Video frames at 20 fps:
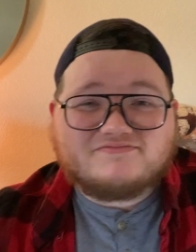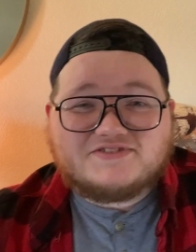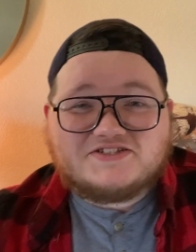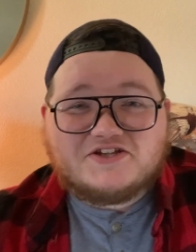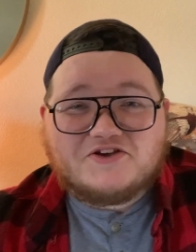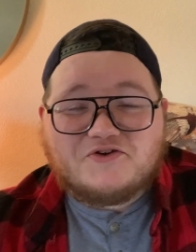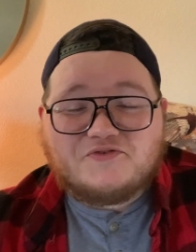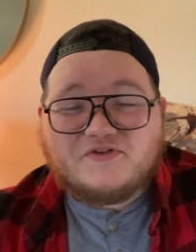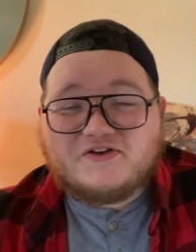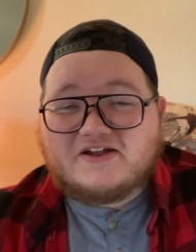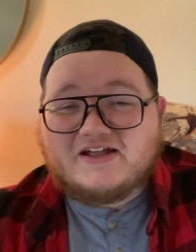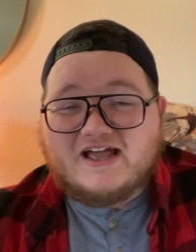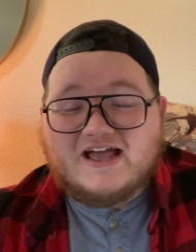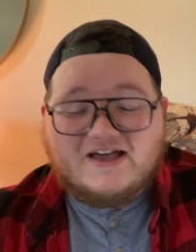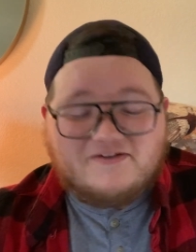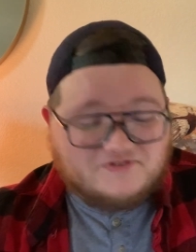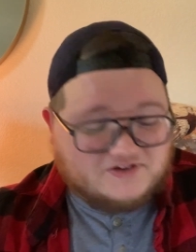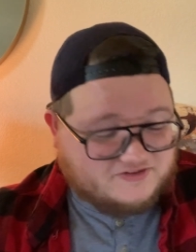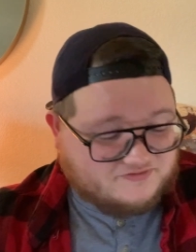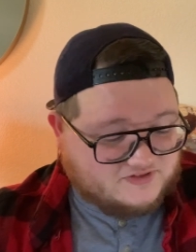So there you
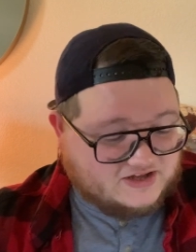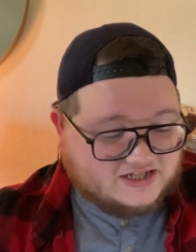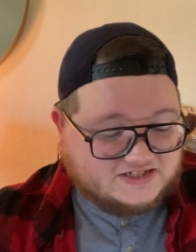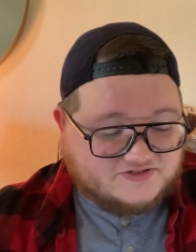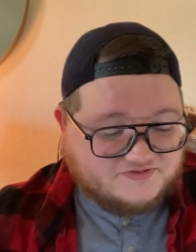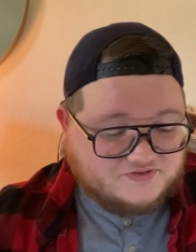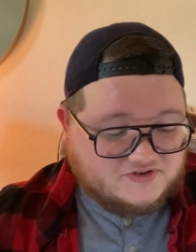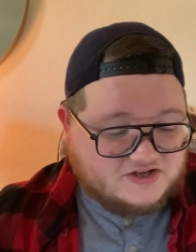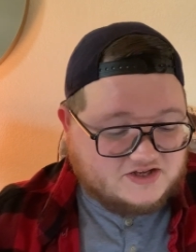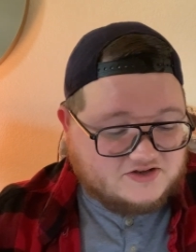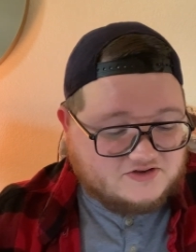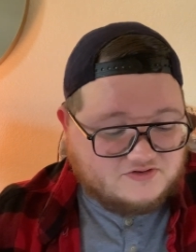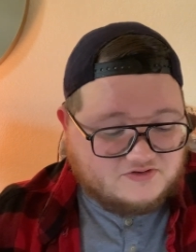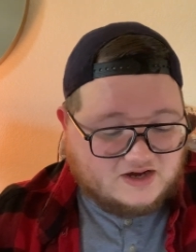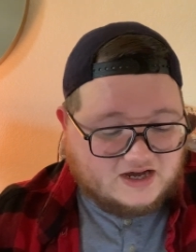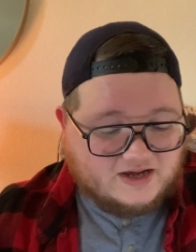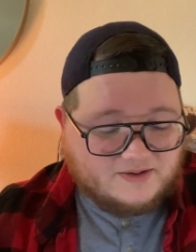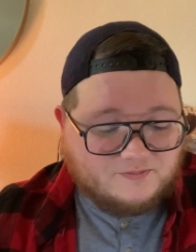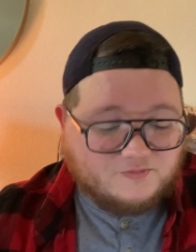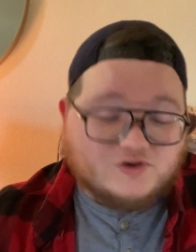have it. If that's for you,
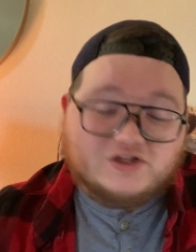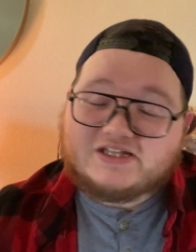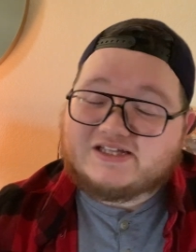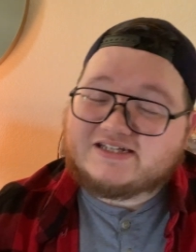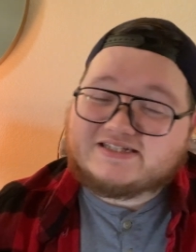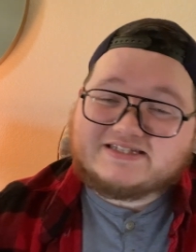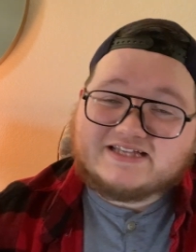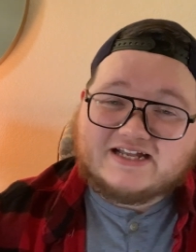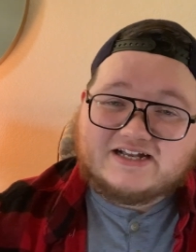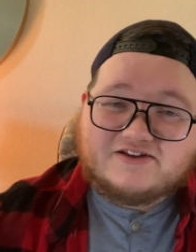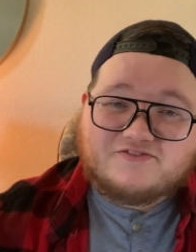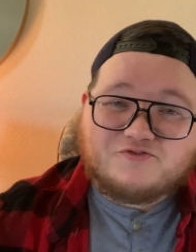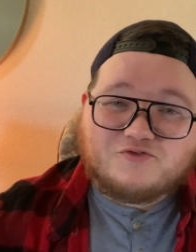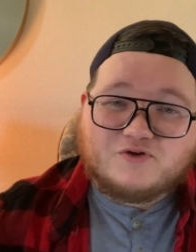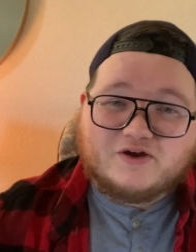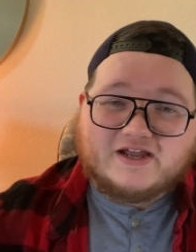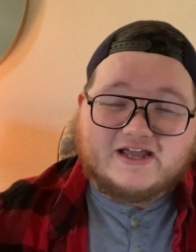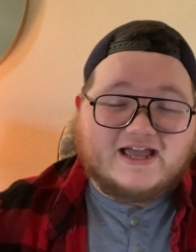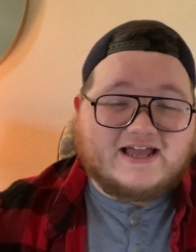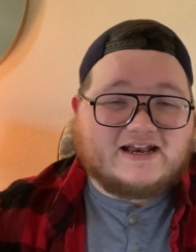I'm really excited
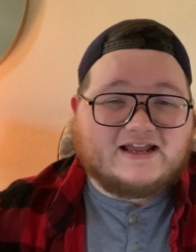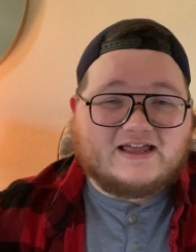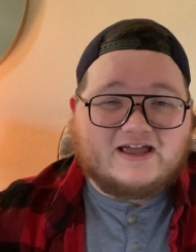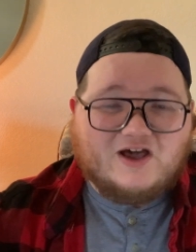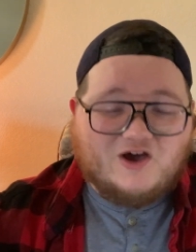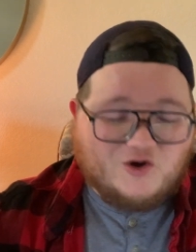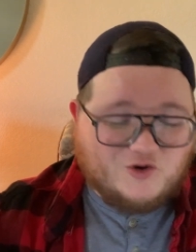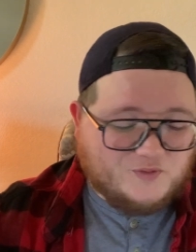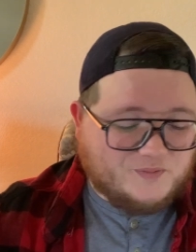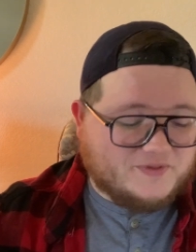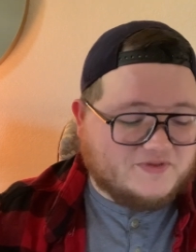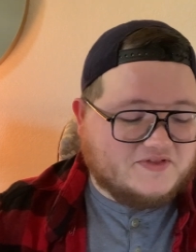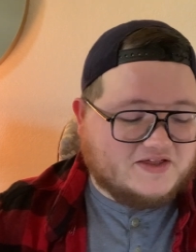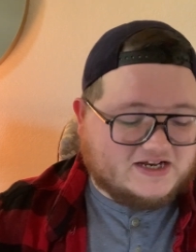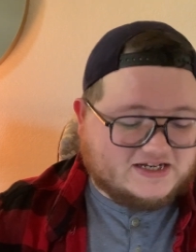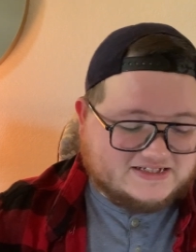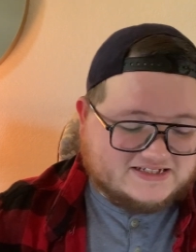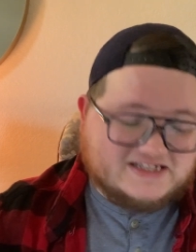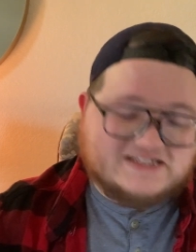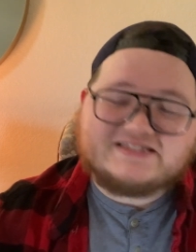for you, and I hope that
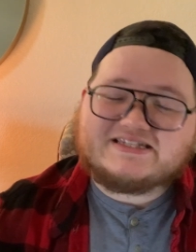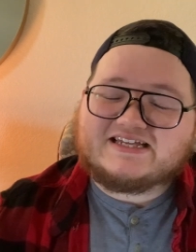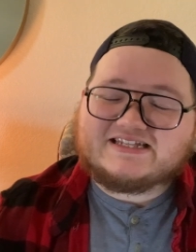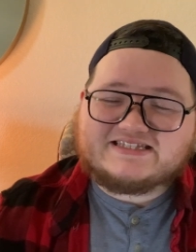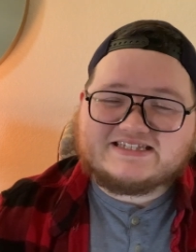it does get